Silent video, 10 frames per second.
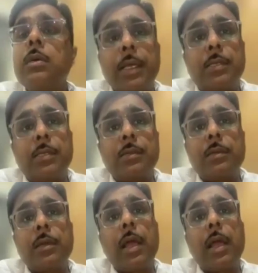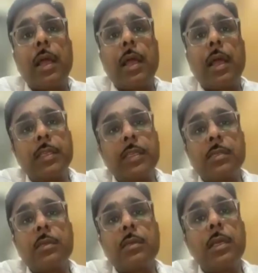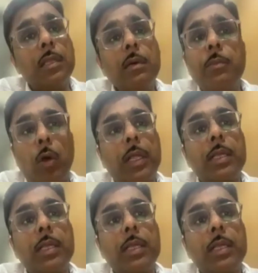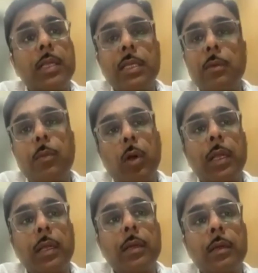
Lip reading: eyes and face in the morning, especially in the morning.